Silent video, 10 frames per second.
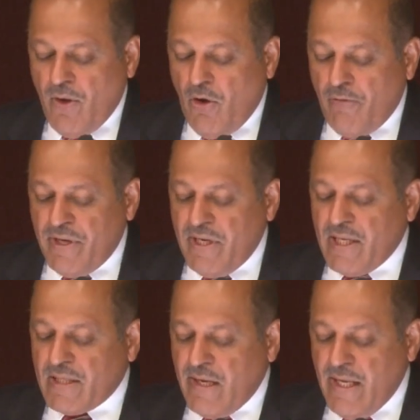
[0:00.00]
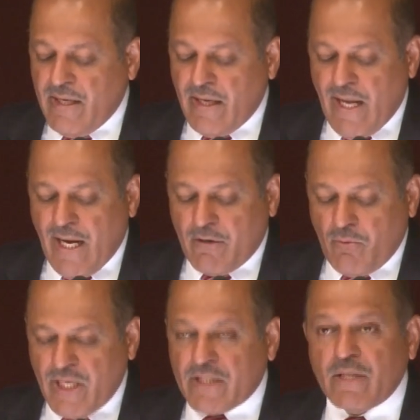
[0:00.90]
of India's Link and Act
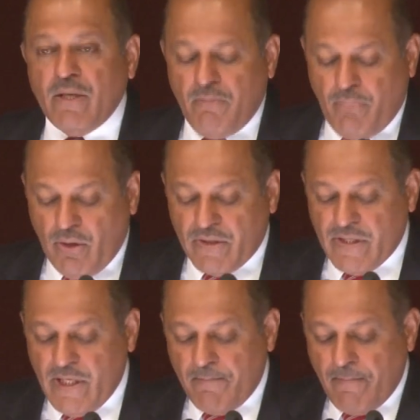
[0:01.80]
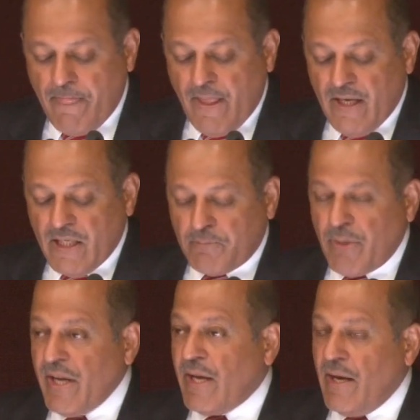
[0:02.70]
West policy. It is
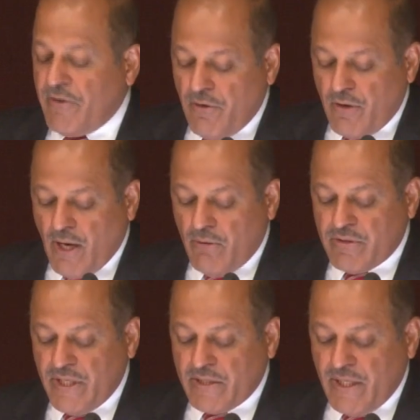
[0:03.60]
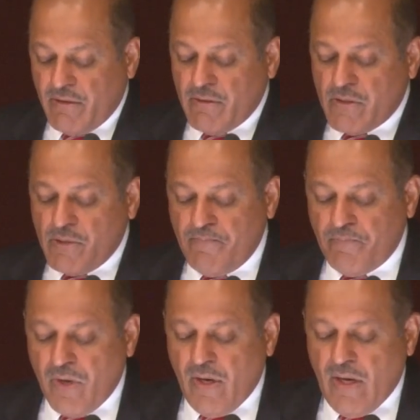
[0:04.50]
predicated on countering terrorism
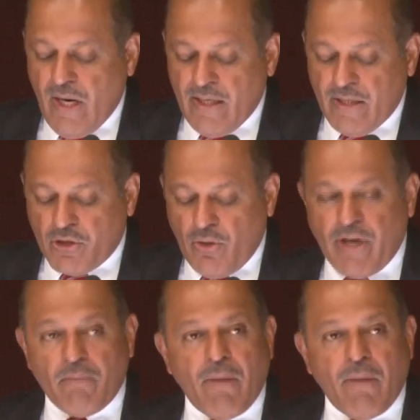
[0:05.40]
and ensuring